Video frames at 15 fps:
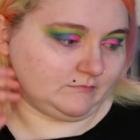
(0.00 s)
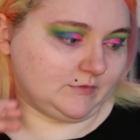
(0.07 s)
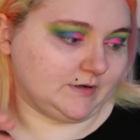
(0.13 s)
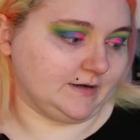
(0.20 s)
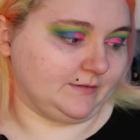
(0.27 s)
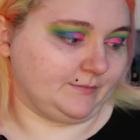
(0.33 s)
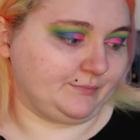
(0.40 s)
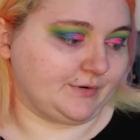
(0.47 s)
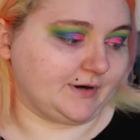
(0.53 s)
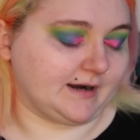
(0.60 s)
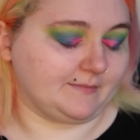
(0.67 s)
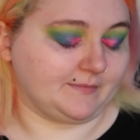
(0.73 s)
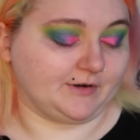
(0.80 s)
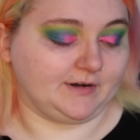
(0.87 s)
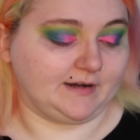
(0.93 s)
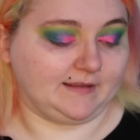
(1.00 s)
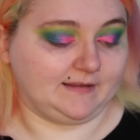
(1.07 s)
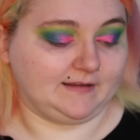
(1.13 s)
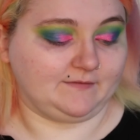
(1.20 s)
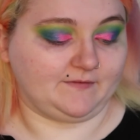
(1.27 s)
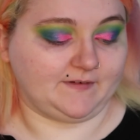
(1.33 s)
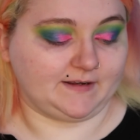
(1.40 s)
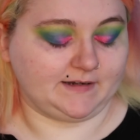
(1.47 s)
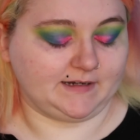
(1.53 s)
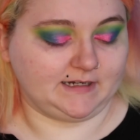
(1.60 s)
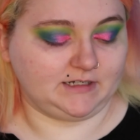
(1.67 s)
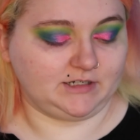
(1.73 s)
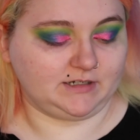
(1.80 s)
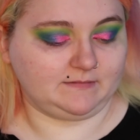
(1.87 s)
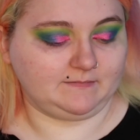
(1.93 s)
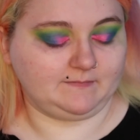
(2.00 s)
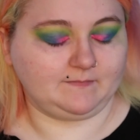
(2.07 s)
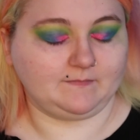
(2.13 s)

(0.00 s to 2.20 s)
Well, primer and then foundation.